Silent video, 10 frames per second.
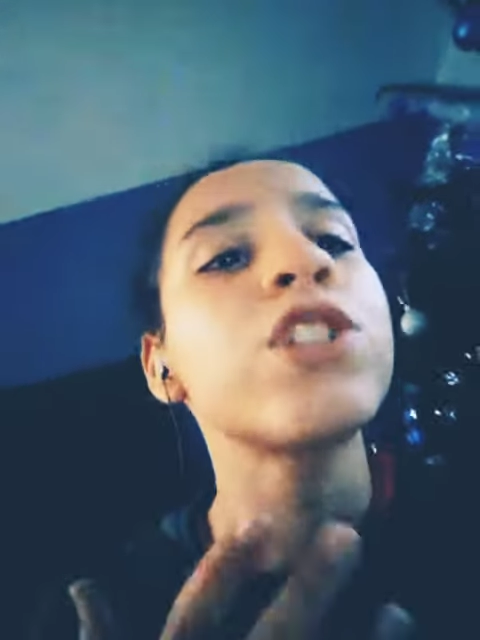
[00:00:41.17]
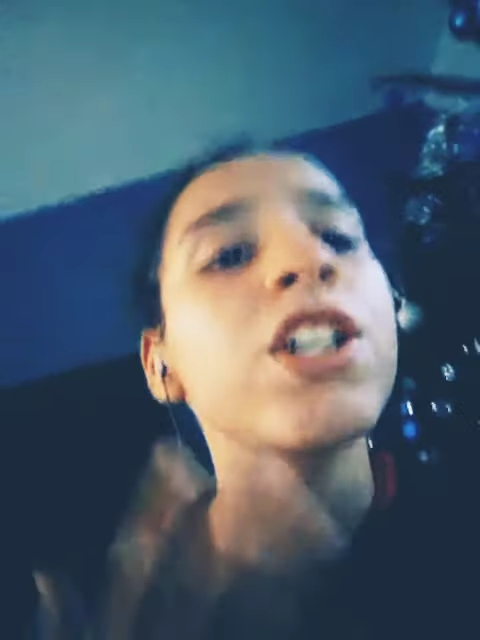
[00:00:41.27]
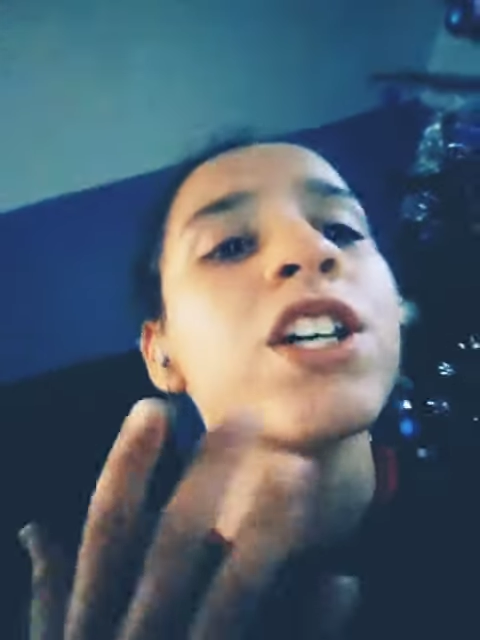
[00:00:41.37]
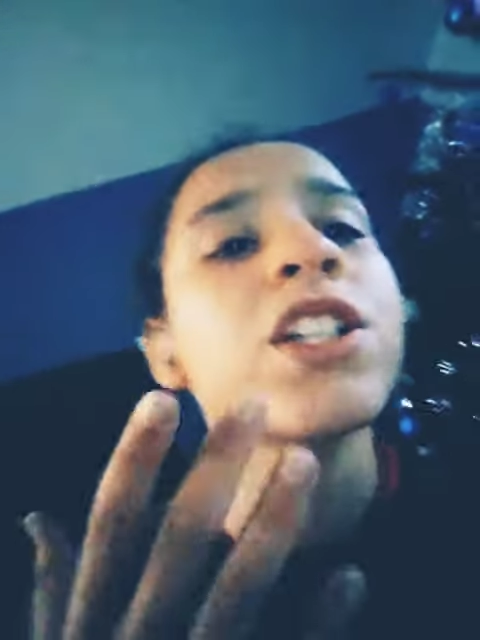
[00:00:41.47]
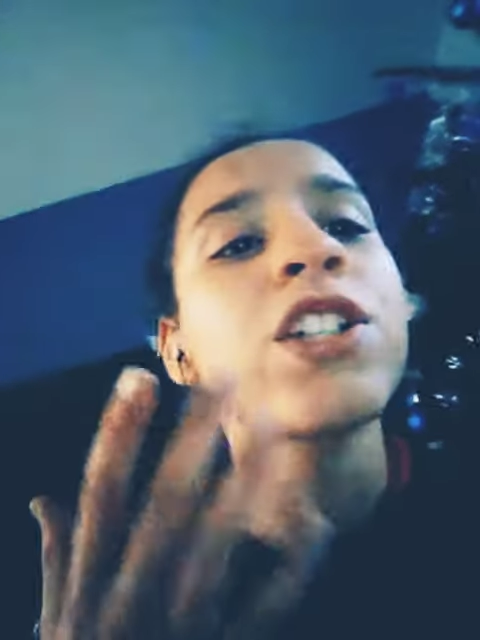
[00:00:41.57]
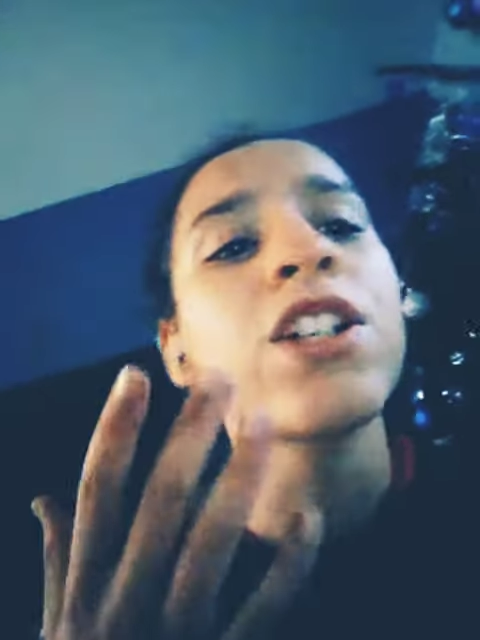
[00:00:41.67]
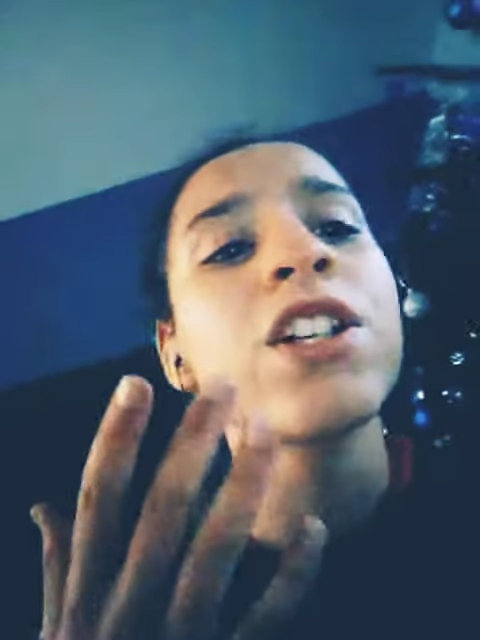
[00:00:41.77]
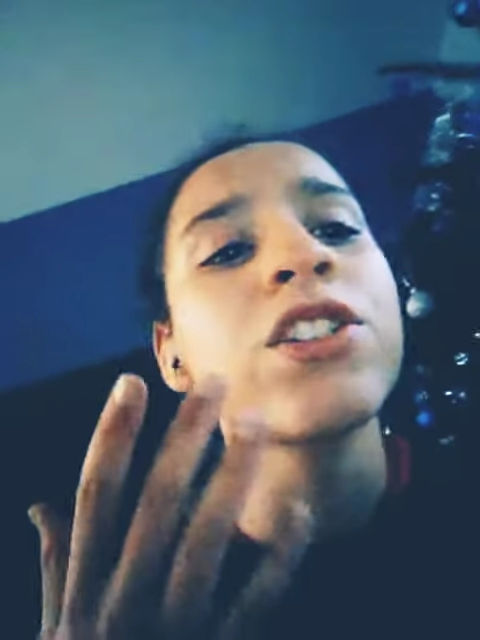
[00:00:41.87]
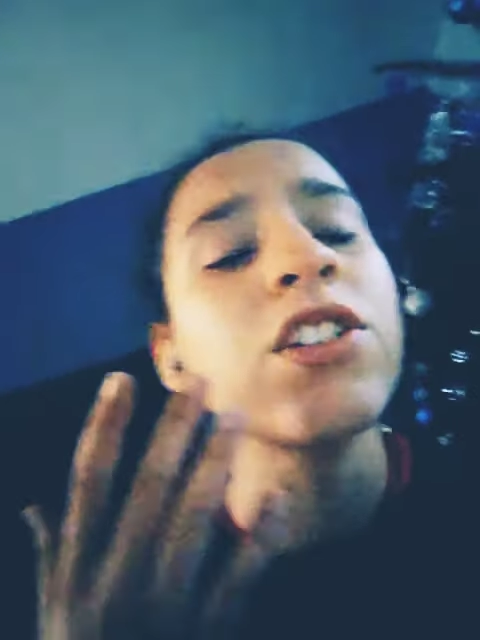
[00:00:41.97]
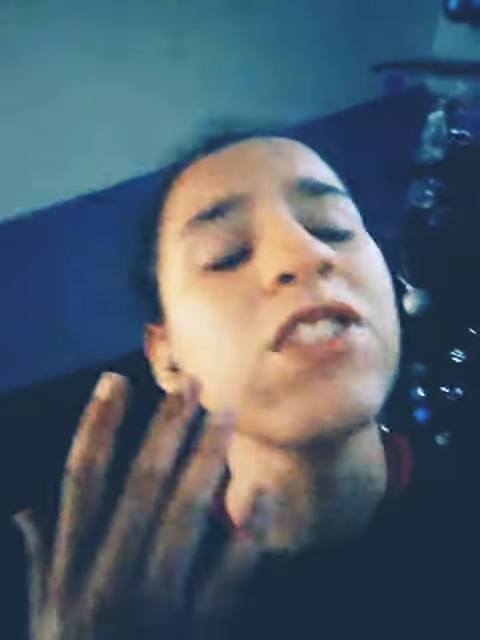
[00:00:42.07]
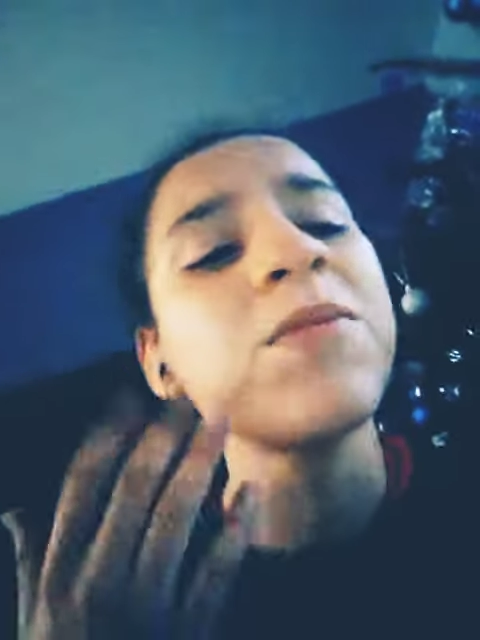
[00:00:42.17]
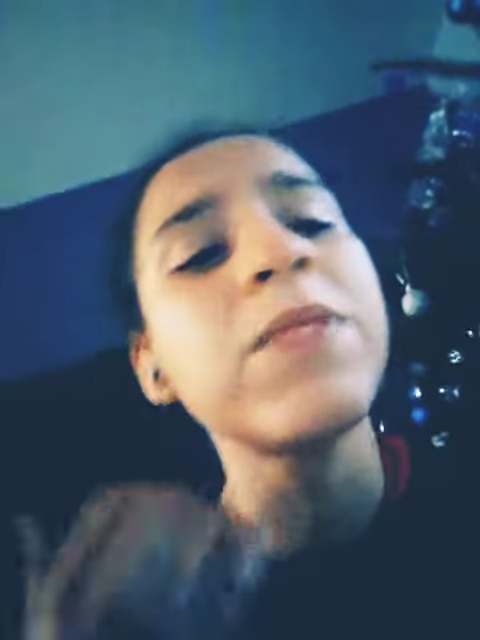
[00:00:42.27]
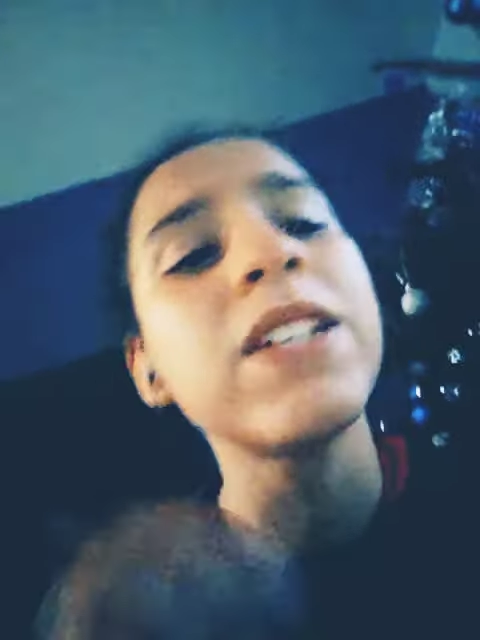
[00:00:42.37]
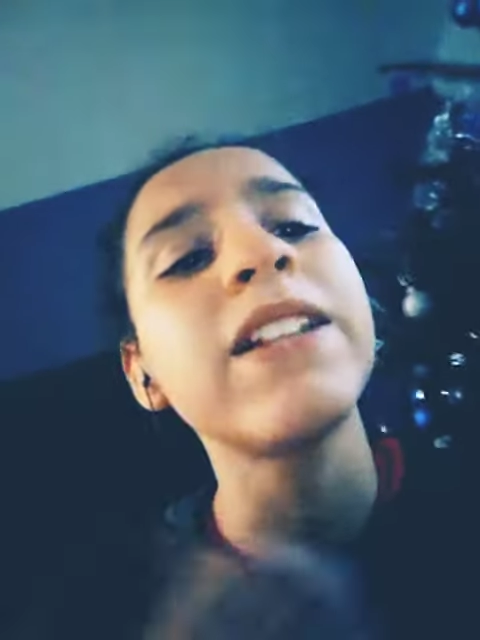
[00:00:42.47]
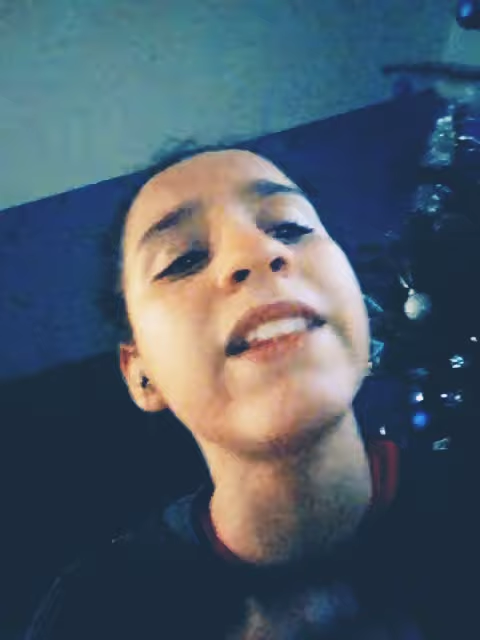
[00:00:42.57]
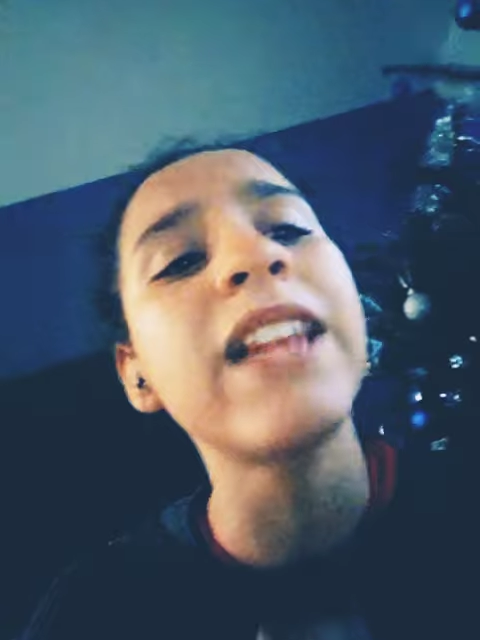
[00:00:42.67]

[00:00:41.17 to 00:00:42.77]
just me